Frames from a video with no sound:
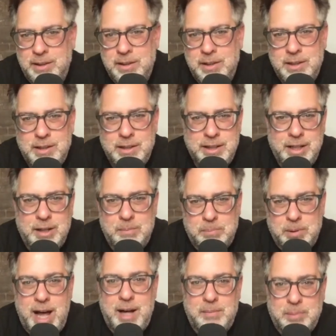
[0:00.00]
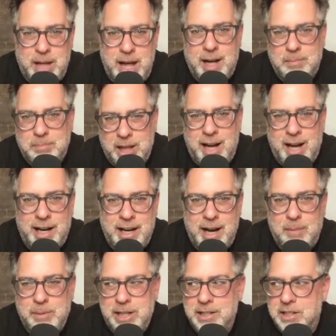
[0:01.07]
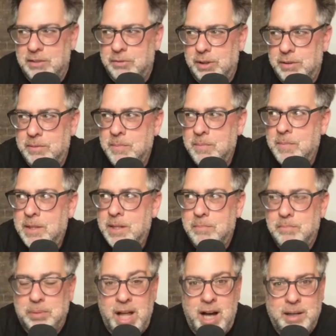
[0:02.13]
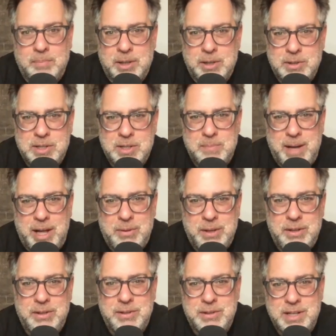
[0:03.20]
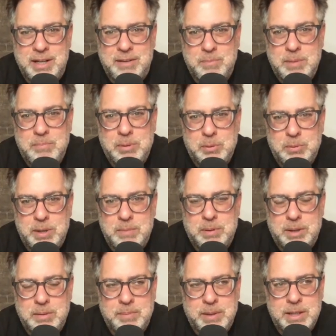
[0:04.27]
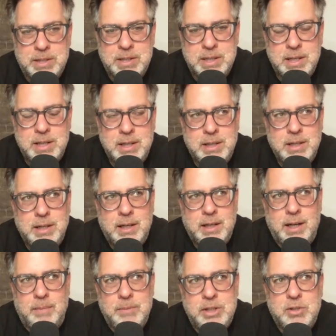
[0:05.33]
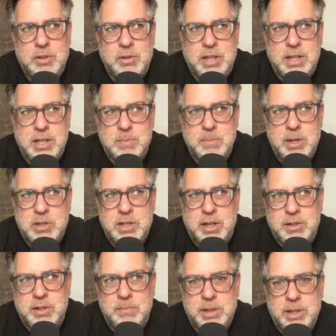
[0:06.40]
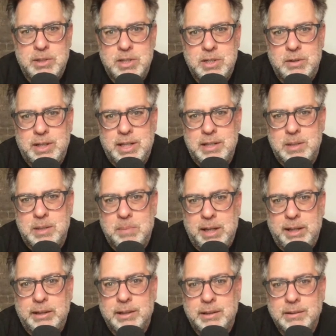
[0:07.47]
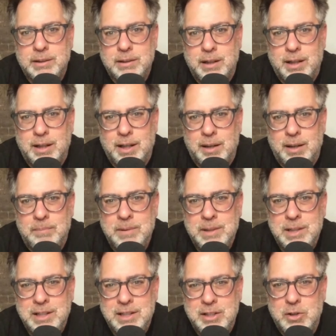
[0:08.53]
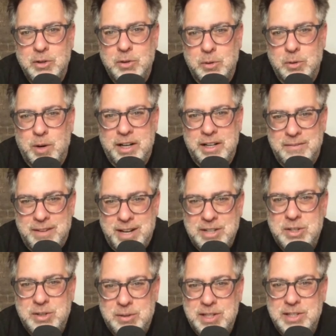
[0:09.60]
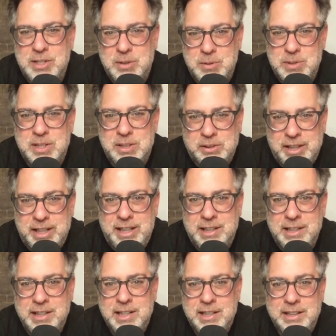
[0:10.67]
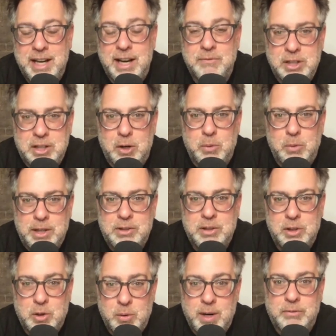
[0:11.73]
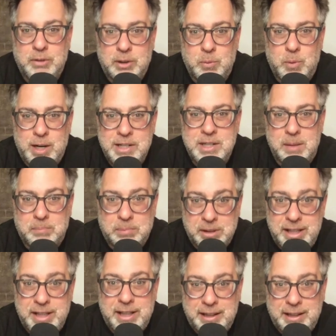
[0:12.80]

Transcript: You know, blah, blah, blah. How many different blog posts about those have people repurposed? The truth is most entrepreneurs don't get to pick who the one investor is, who's the lead. They have to go with whoever winds up leading,